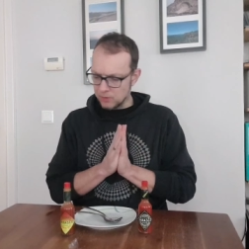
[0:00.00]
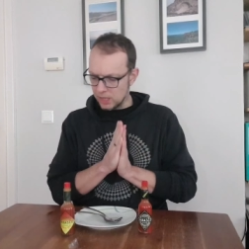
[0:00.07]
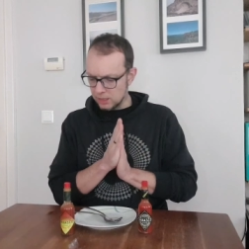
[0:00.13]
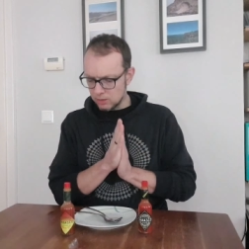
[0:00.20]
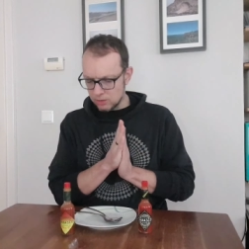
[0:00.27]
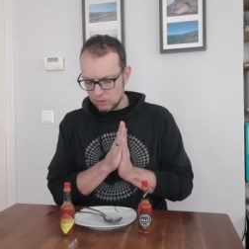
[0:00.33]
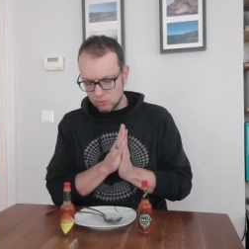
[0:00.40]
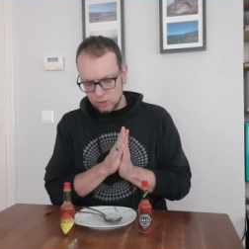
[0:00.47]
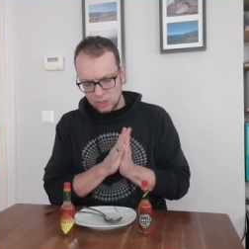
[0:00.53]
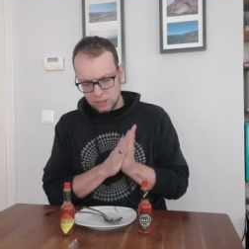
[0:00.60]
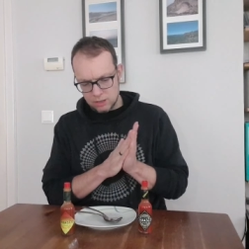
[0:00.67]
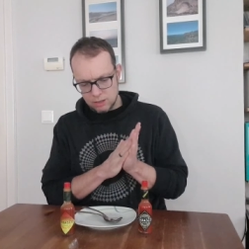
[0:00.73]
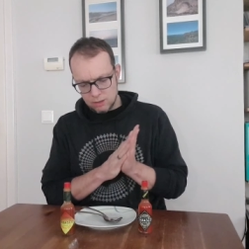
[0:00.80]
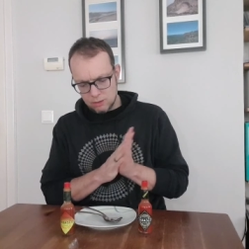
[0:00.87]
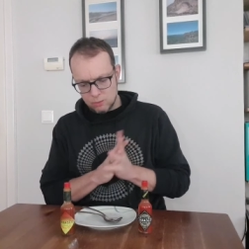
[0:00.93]
I don't
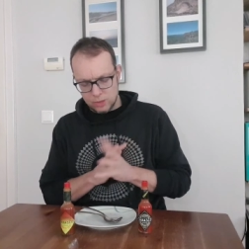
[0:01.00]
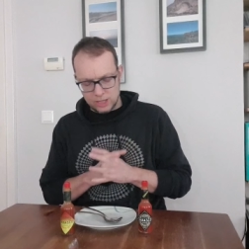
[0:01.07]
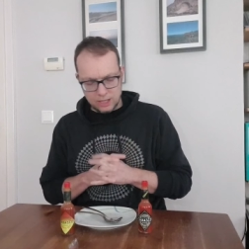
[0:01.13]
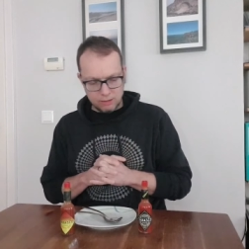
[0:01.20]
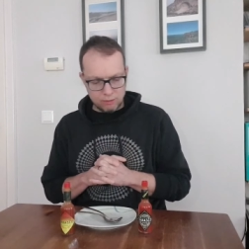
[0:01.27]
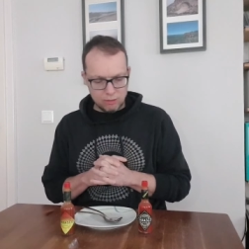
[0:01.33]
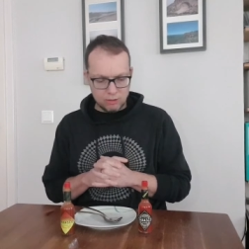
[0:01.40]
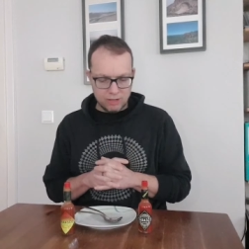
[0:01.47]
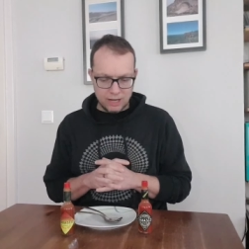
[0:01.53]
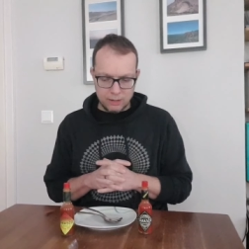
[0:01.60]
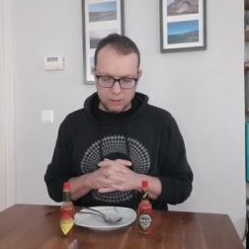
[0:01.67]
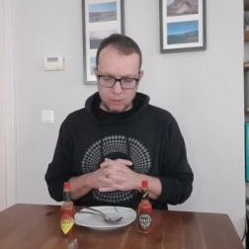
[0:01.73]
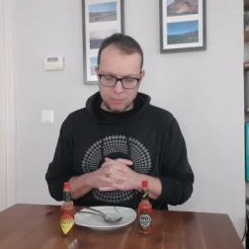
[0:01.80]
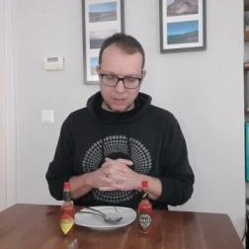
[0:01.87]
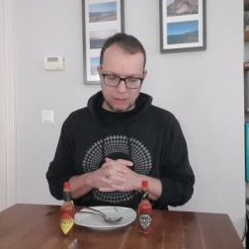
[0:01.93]
really know what else to
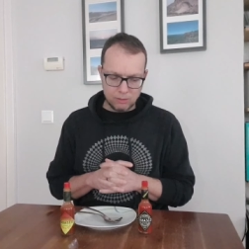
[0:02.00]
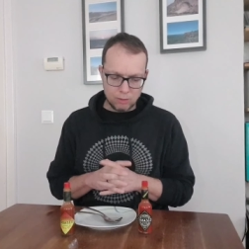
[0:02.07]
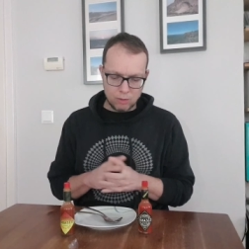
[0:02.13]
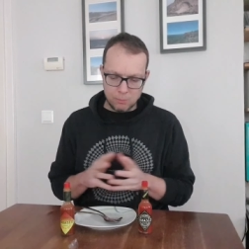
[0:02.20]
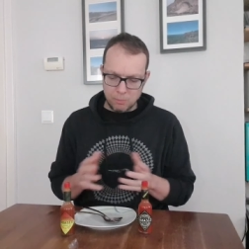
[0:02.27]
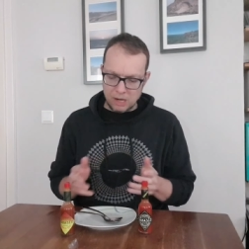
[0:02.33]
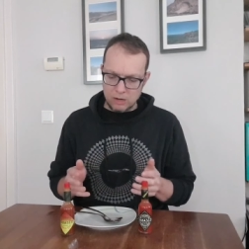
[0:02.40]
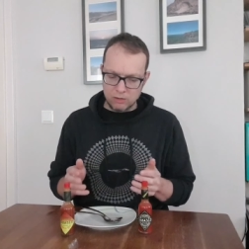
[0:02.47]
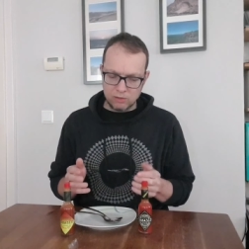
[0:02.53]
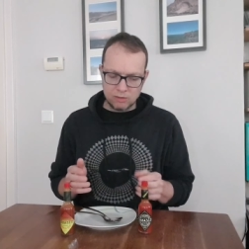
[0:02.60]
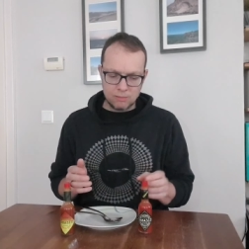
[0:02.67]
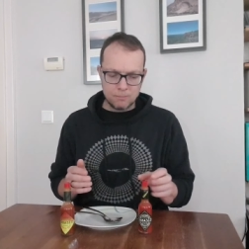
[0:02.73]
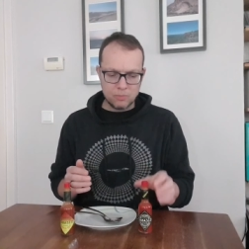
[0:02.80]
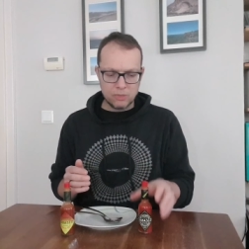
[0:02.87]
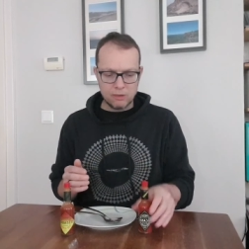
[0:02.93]
tell you about the
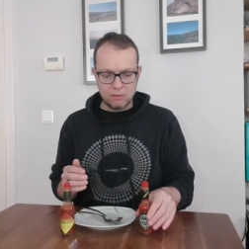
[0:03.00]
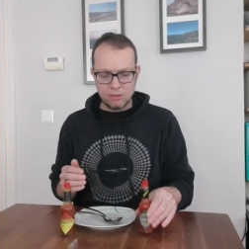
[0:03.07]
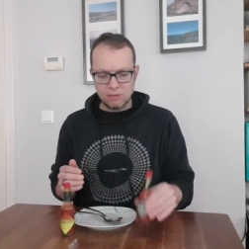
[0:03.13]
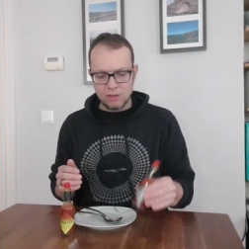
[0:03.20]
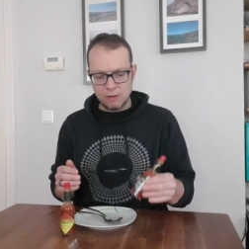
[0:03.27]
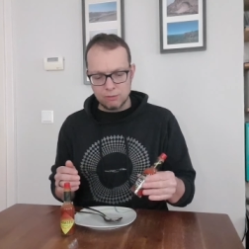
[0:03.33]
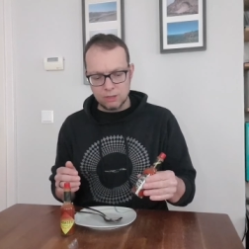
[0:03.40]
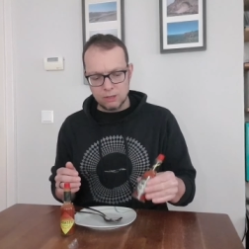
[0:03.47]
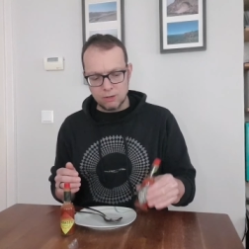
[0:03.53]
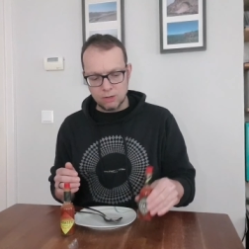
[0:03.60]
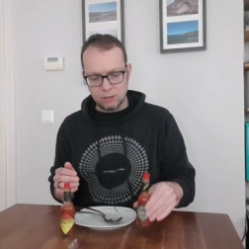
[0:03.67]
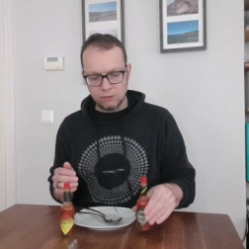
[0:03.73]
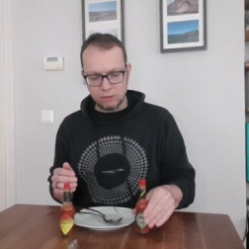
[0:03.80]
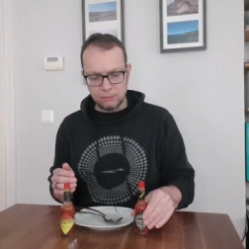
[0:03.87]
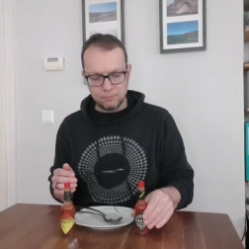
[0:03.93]
comparison. This is definitely
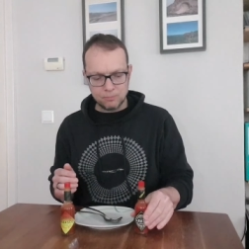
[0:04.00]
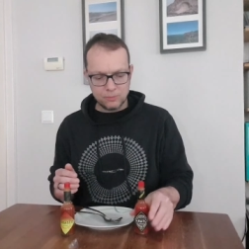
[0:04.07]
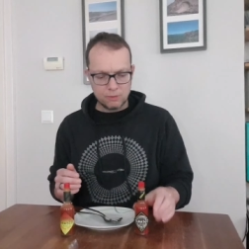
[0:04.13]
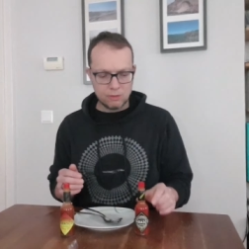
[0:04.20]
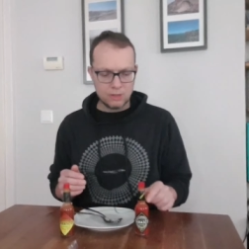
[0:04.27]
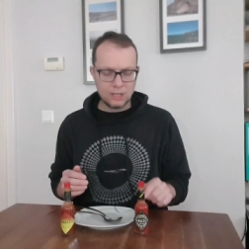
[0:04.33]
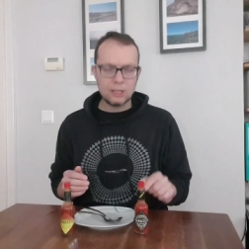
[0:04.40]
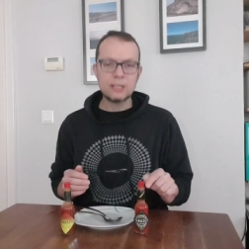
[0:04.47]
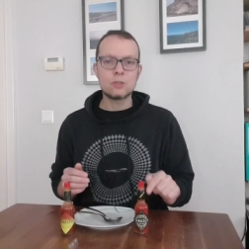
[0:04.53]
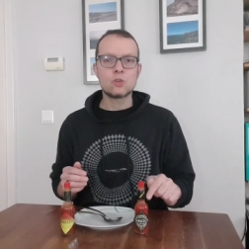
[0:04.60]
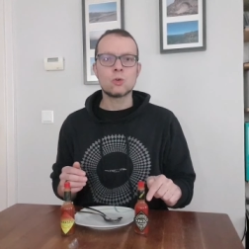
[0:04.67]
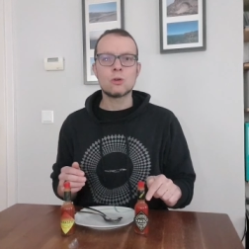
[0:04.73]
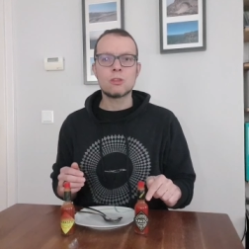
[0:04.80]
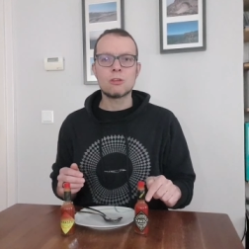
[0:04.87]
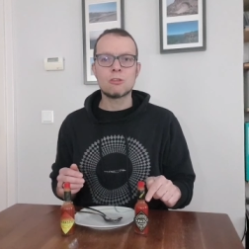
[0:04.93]
hotter, so I'll
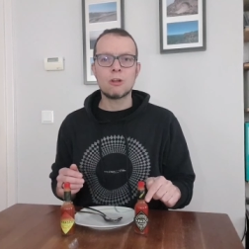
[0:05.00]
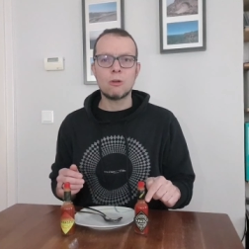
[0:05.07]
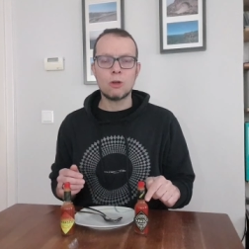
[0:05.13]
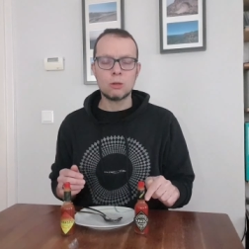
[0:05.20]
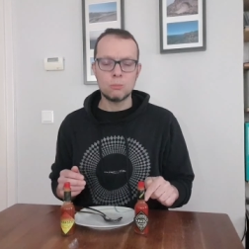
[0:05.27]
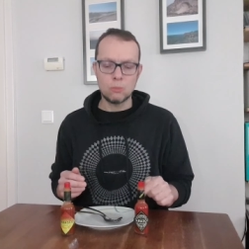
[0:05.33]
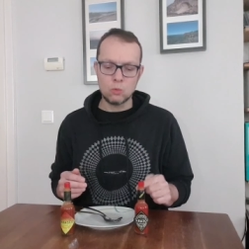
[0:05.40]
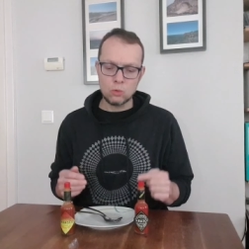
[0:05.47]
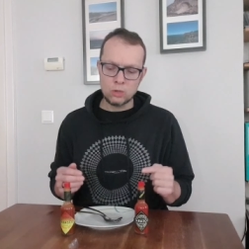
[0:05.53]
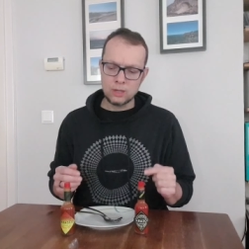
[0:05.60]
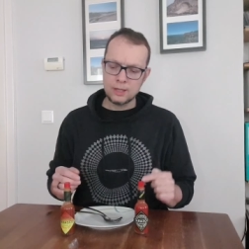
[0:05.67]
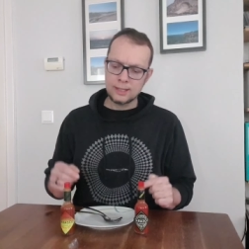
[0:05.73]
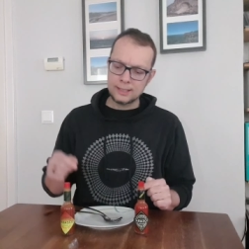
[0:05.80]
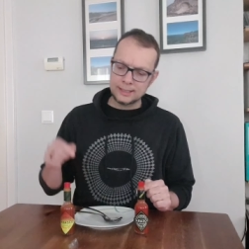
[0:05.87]
enjoy this a lot more.